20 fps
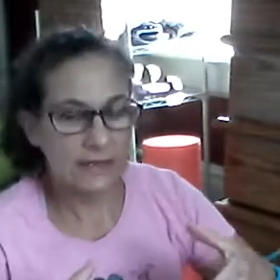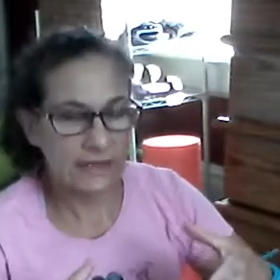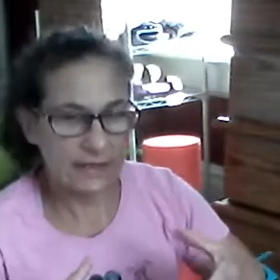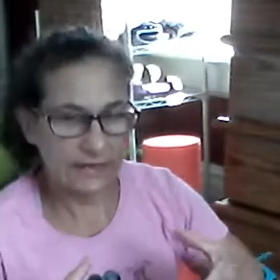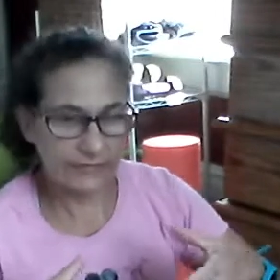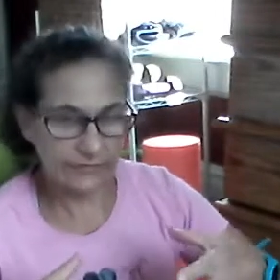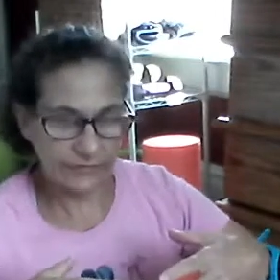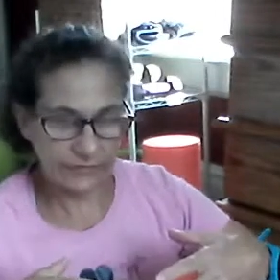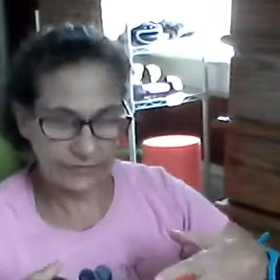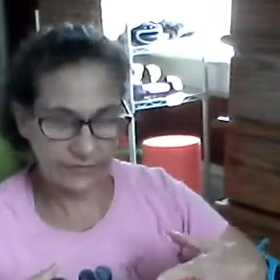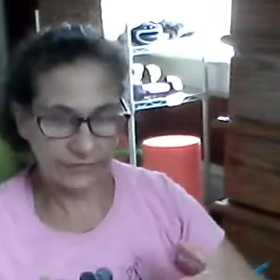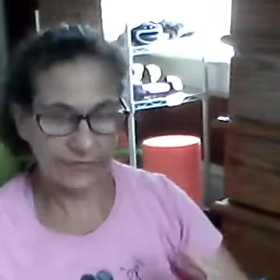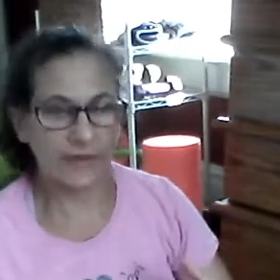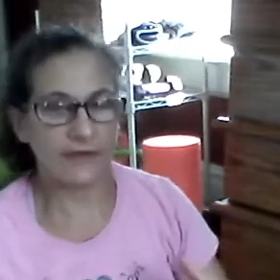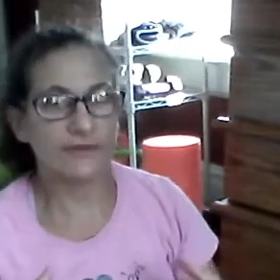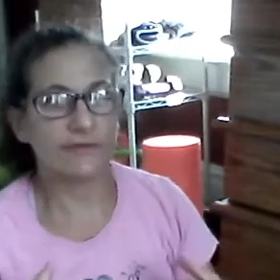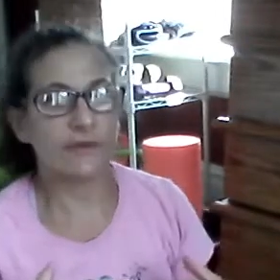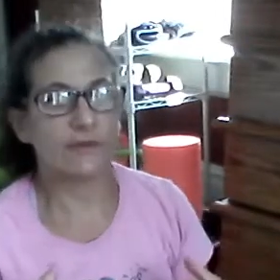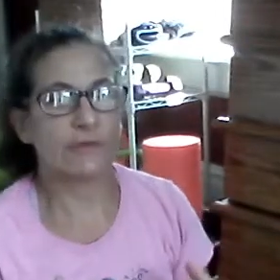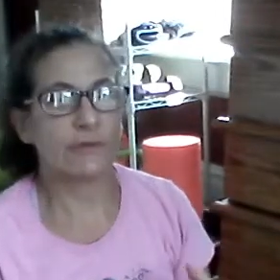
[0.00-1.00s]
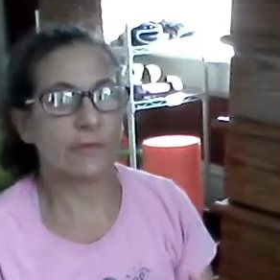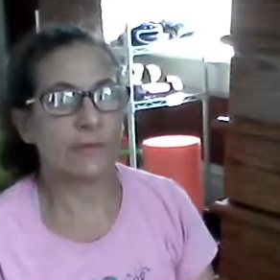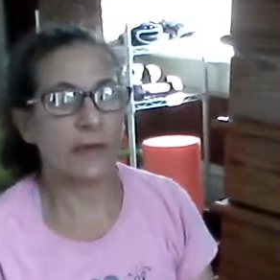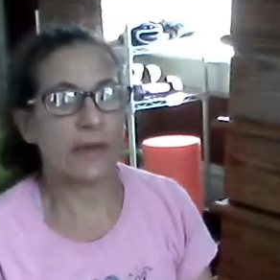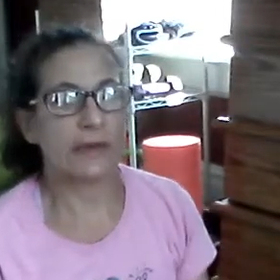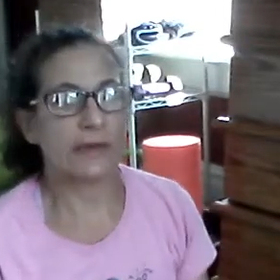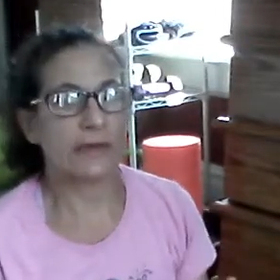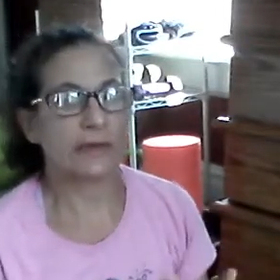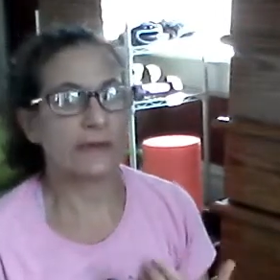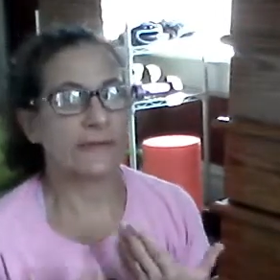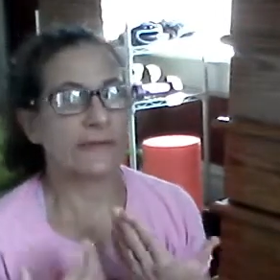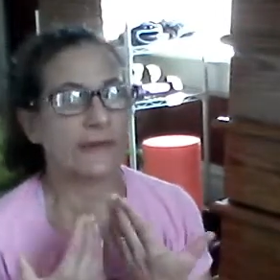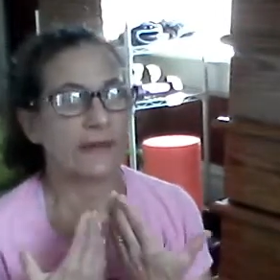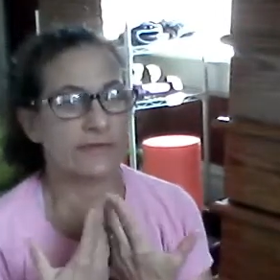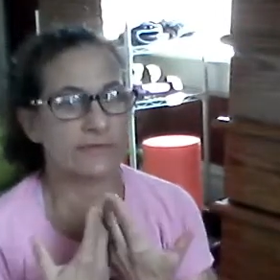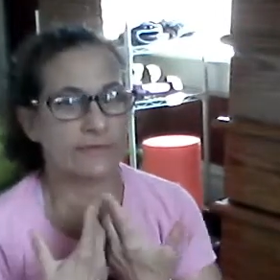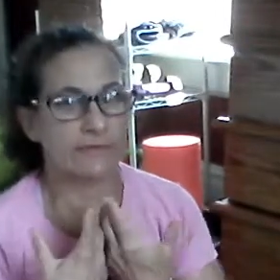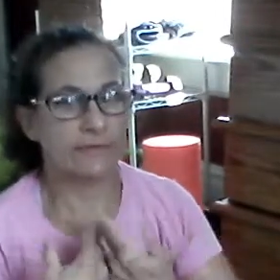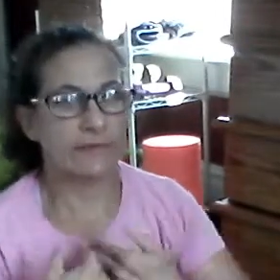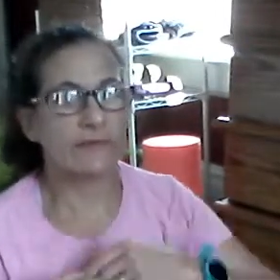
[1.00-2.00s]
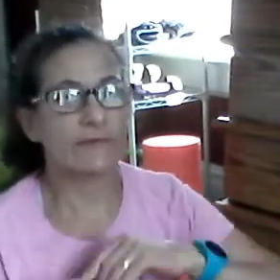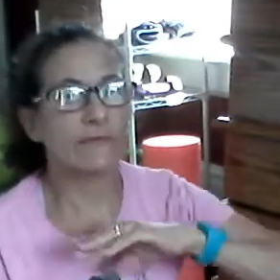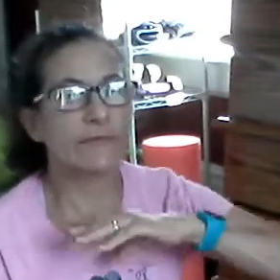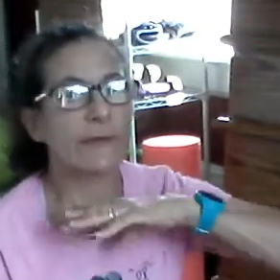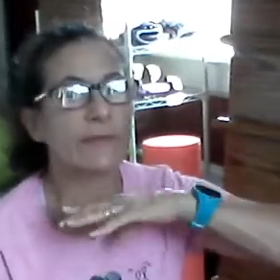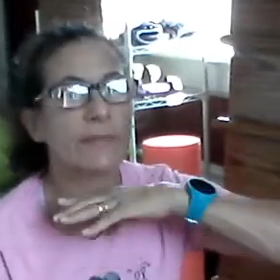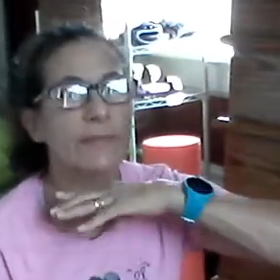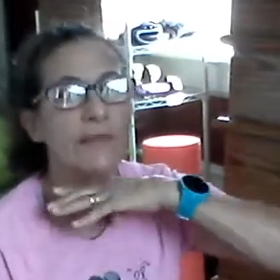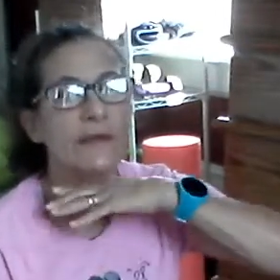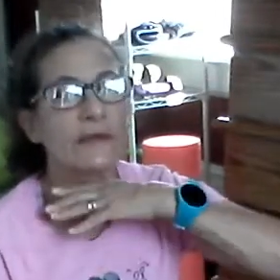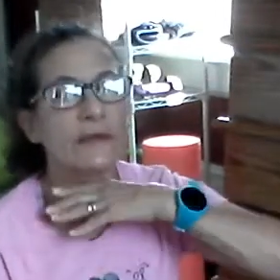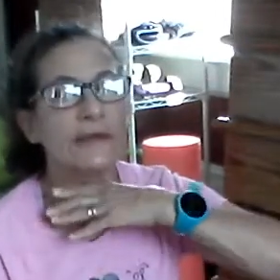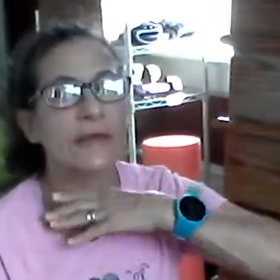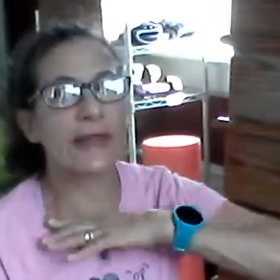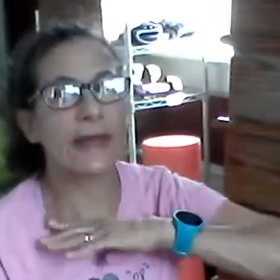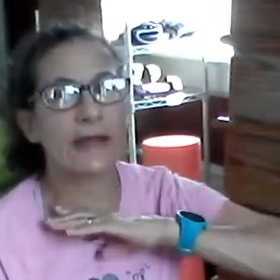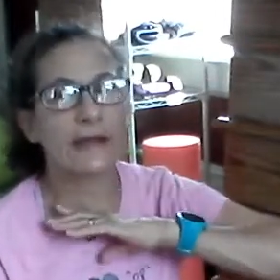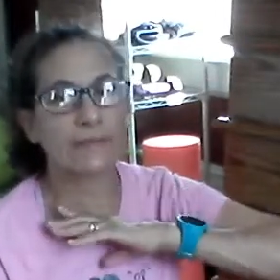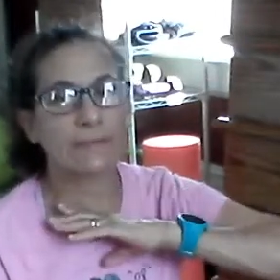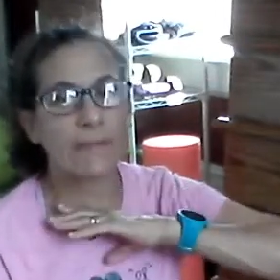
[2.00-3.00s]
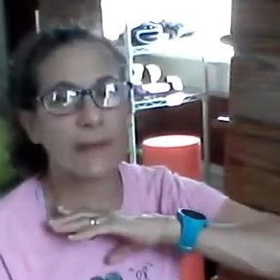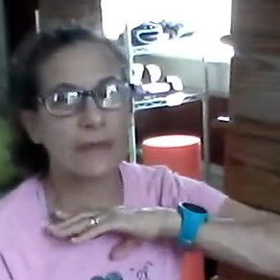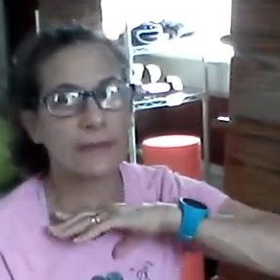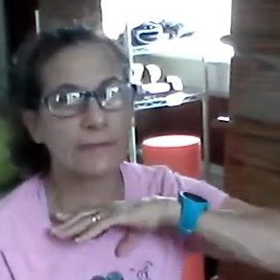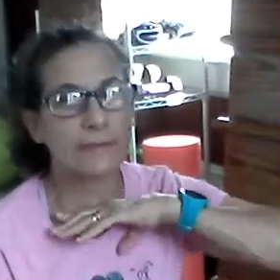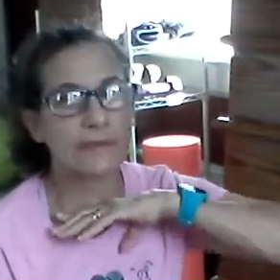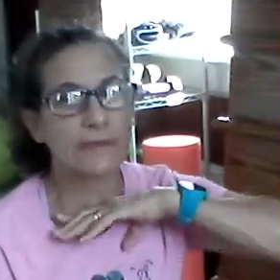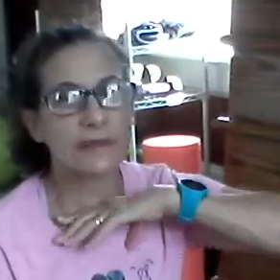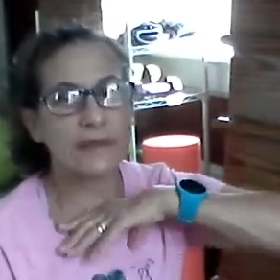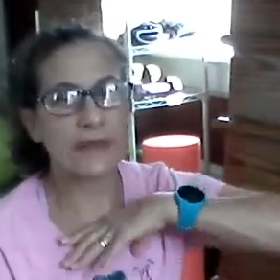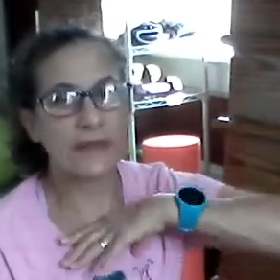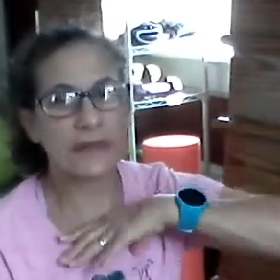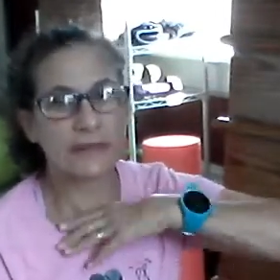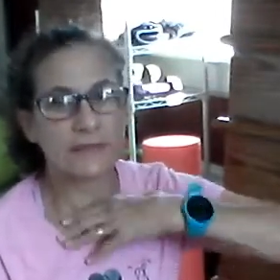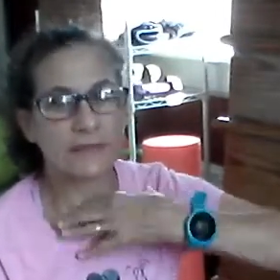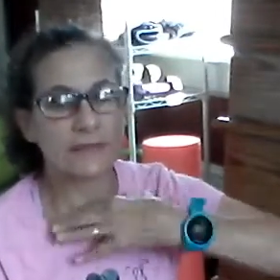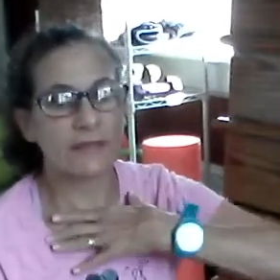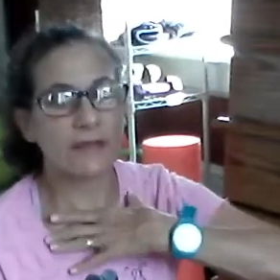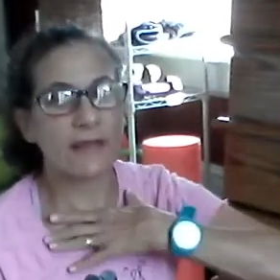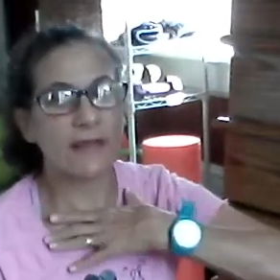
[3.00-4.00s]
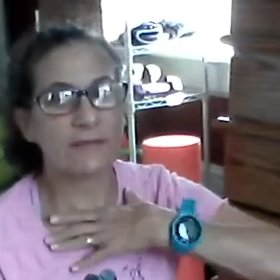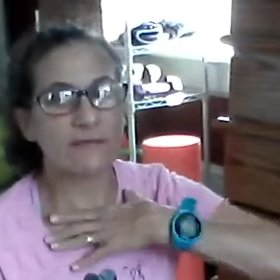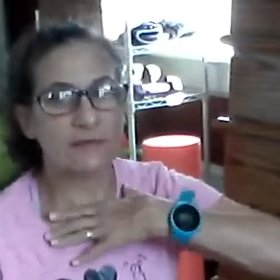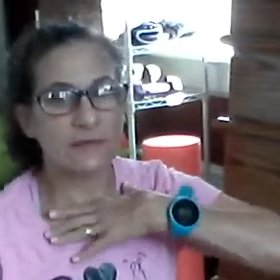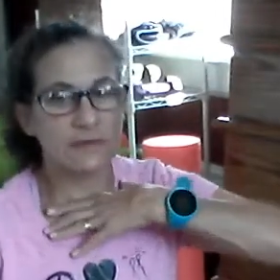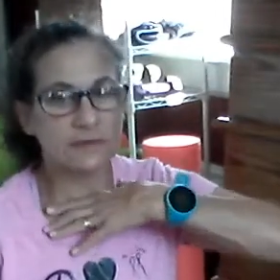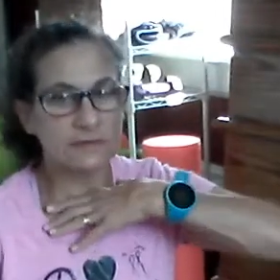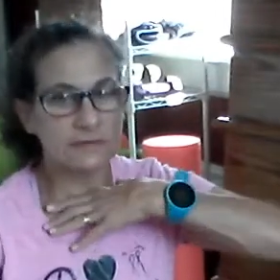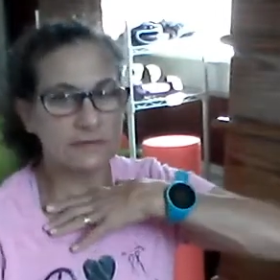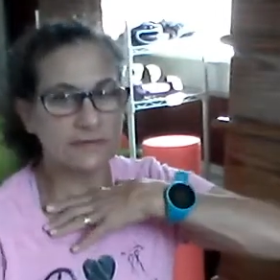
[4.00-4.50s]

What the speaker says: it's the center of your body, and that's from the neck, bottom of the neck, the clavicle,